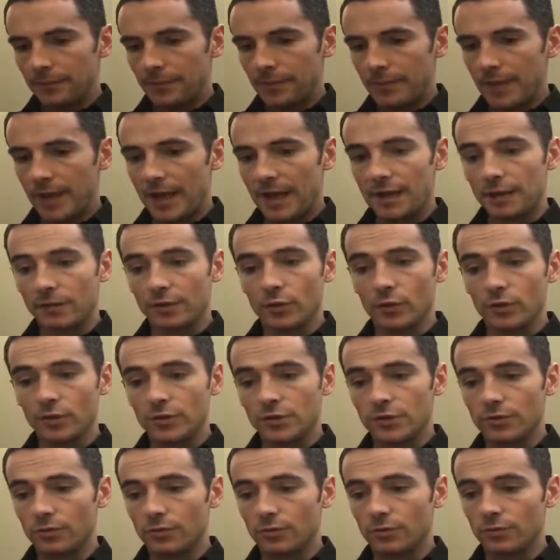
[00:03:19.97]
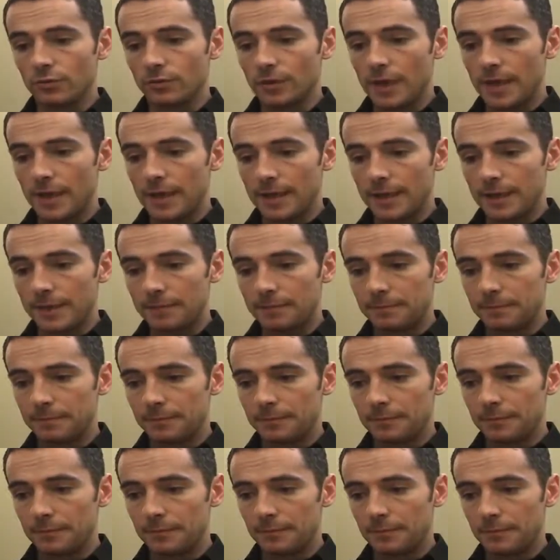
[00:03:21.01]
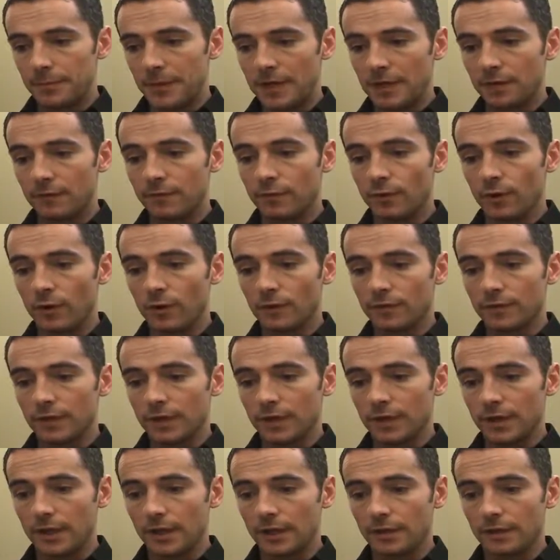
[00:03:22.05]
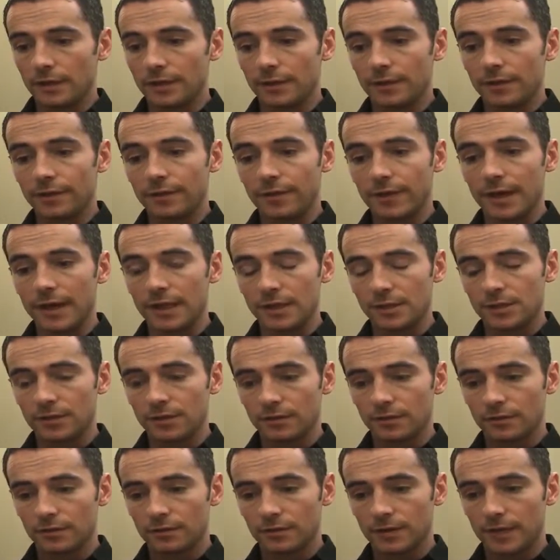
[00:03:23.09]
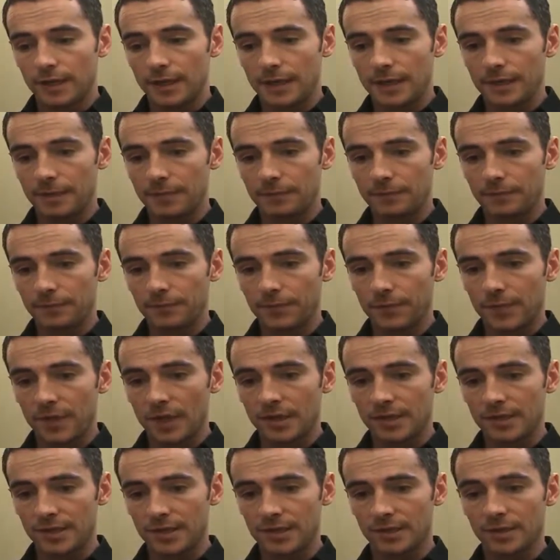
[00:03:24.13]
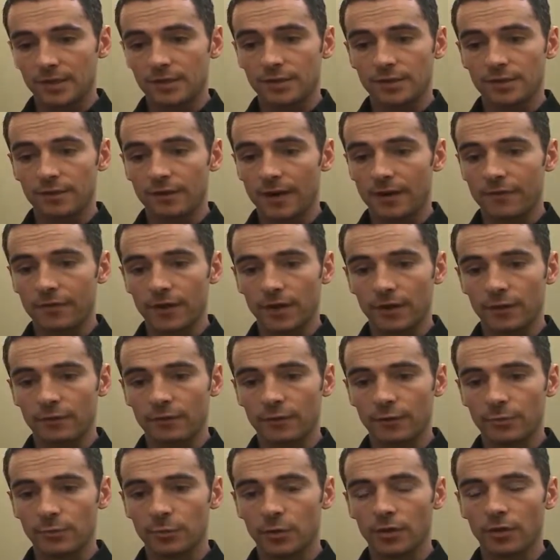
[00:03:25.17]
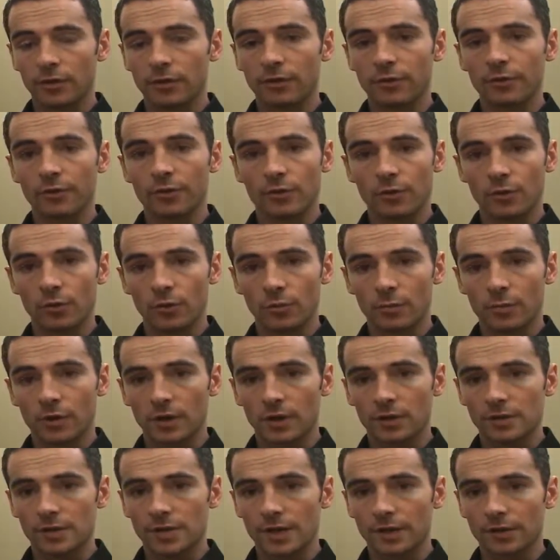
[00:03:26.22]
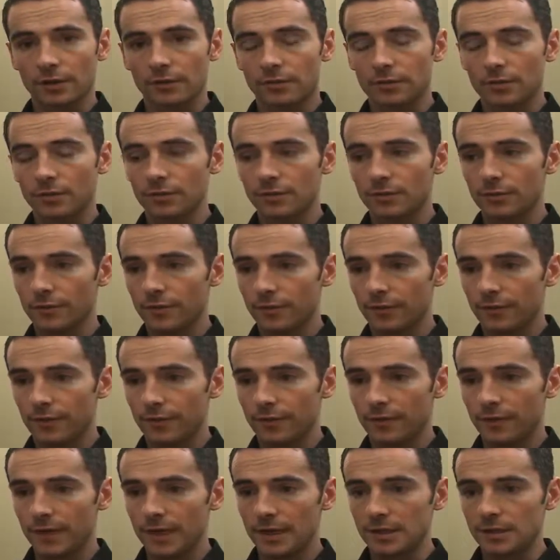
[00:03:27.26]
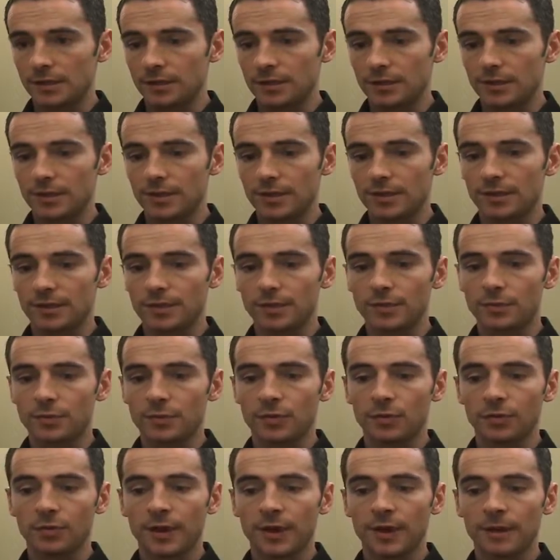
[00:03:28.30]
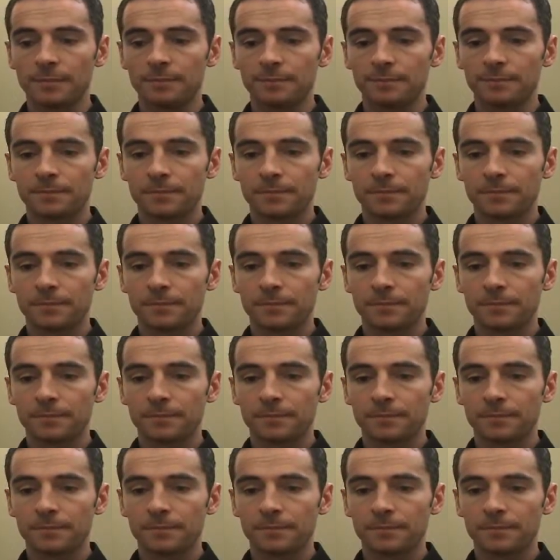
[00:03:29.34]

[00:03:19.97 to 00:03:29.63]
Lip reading: They have also been involved in the financial assistance of African football through the Gold Project, also through the financial assistance programme.